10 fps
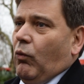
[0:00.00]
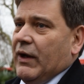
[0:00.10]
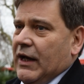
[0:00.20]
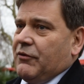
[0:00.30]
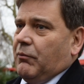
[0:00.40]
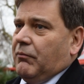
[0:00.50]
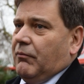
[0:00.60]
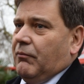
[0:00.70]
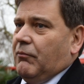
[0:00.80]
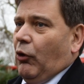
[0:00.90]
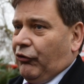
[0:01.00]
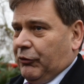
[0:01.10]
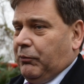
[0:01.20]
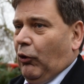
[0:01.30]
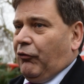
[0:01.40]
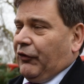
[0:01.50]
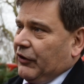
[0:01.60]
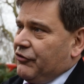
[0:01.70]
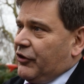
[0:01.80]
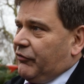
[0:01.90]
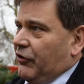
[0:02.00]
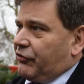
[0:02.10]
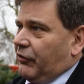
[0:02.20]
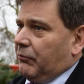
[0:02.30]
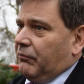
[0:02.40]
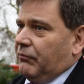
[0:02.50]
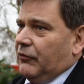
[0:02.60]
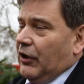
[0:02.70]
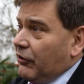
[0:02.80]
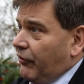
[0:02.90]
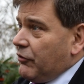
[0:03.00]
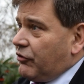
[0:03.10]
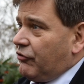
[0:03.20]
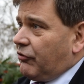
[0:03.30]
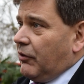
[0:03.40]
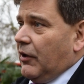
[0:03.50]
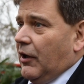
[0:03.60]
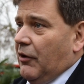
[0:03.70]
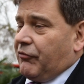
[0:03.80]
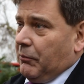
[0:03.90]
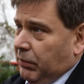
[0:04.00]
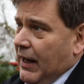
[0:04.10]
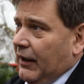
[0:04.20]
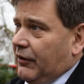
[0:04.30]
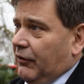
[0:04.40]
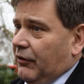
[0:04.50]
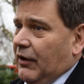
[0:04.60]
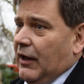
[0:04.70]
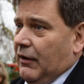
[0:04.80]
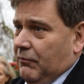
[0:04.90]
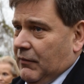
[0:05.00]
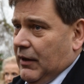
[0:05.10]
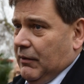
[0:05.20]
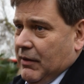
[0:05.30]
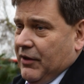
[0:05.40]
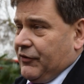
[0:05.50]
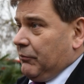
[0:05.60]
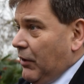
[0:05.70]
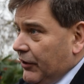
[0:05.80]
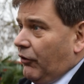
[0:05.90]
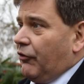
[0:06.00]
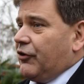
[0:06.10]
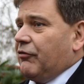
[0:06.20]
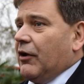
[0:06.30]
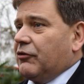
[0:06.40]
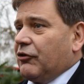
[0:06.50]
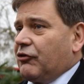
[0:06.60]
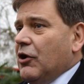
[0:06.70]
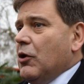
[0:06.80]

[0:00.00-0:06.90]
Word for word: We need more support for the Conservatives from young voters and from black and ethnic minority voters.